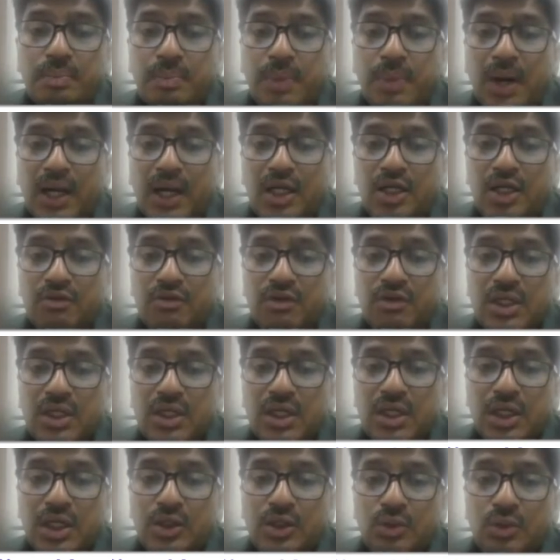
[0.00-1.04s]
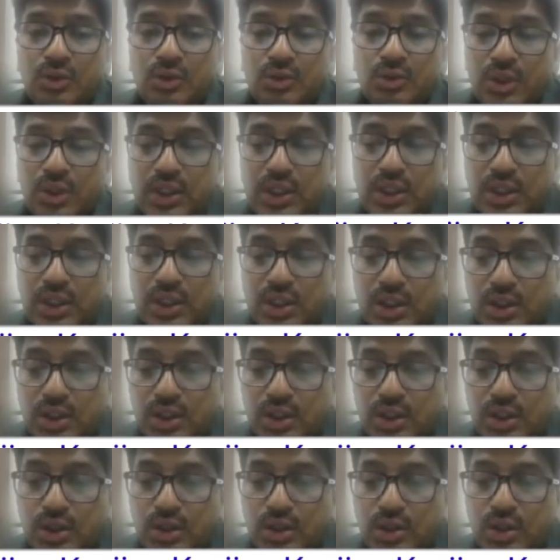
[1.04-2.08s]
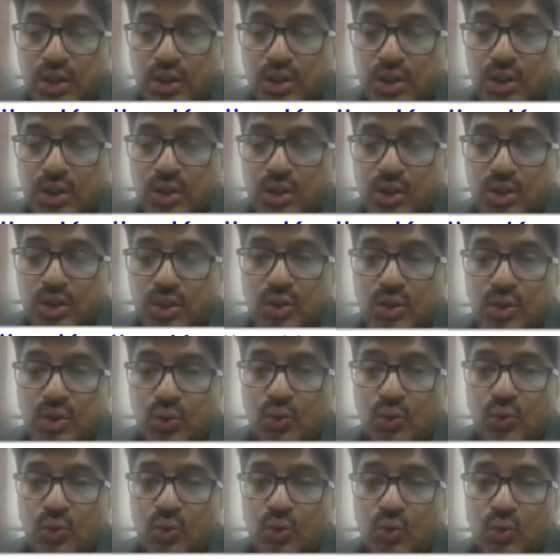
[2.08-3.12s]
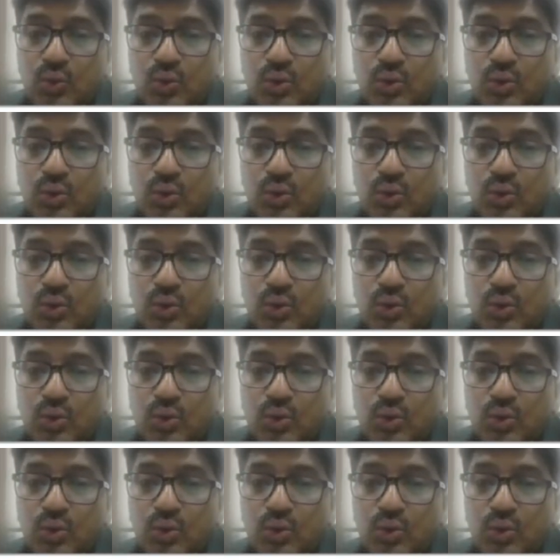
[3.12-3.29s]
0.1 into 20, 2